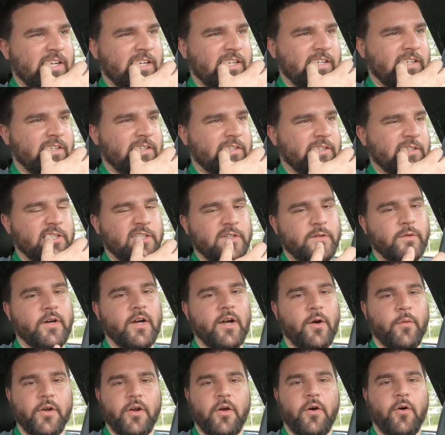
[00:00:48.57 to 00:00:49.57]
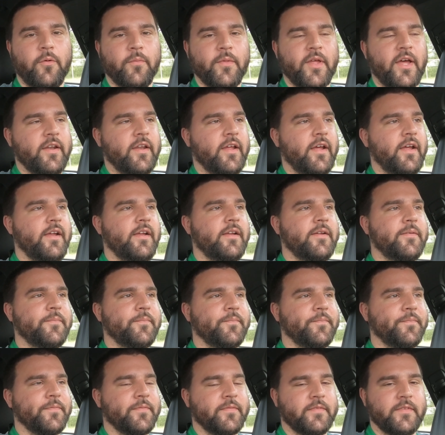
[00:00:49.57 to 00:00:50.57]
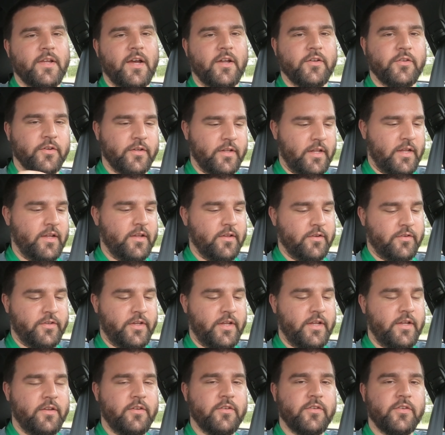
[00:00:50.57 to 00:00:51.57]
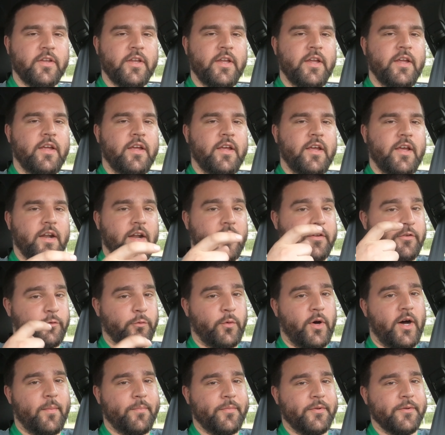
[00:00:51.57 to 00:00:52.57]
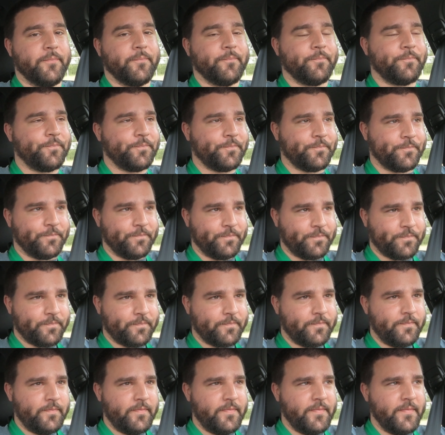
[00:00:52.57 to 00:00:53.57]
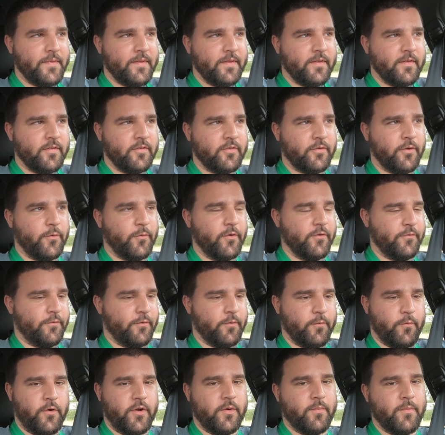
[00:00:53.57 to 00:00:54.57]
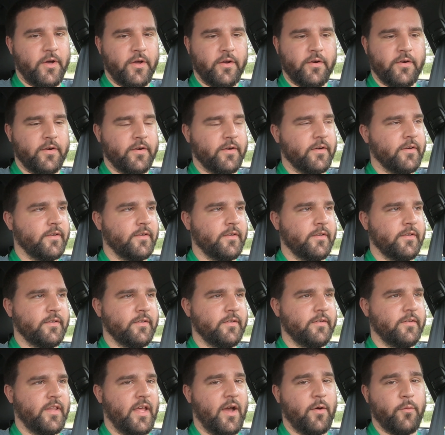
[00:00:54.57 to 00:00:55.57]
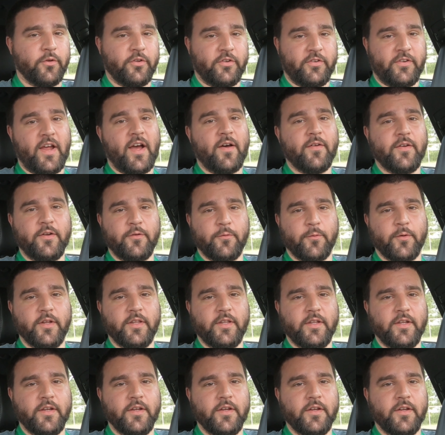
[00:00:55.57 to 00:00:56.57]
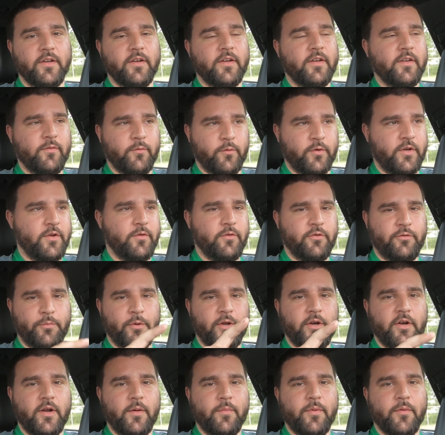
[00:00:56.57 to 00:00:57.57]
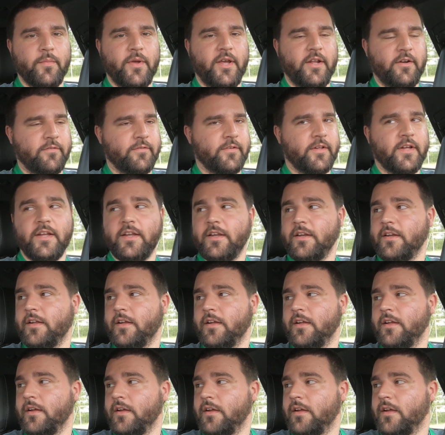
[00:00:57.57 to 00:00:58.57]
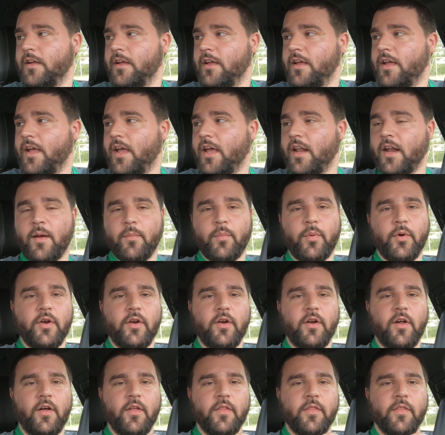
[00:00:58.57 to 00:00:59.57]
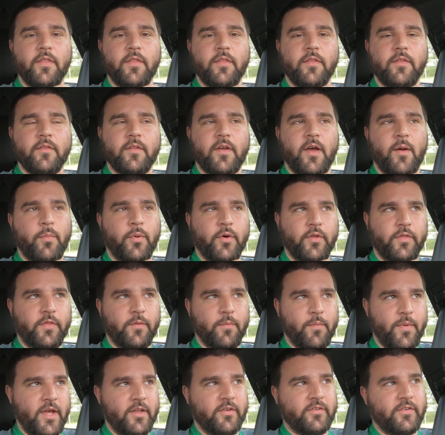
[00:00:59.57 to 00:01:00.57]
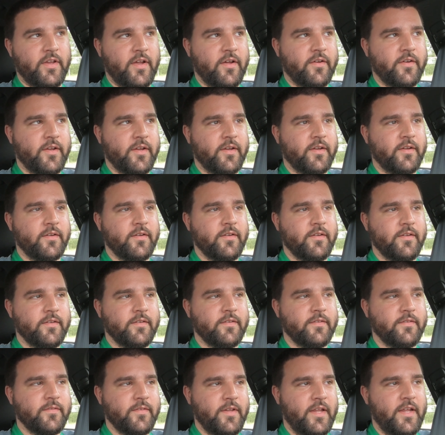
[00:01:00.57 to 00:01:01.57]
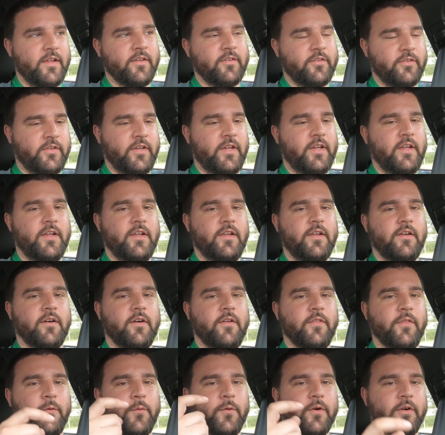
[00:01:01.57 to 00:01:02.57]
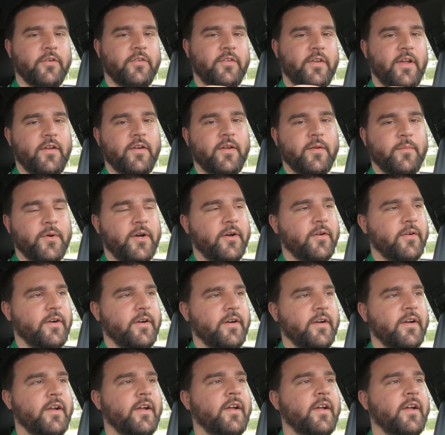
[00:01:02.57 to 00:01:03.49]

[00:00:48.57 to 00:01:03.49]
So I went home that day, I took ESCs and I swapped them. So I went from one motor that was sounding really good when you spun it up in beta flight, and I put the best sounding ESC on the worst sounding motor,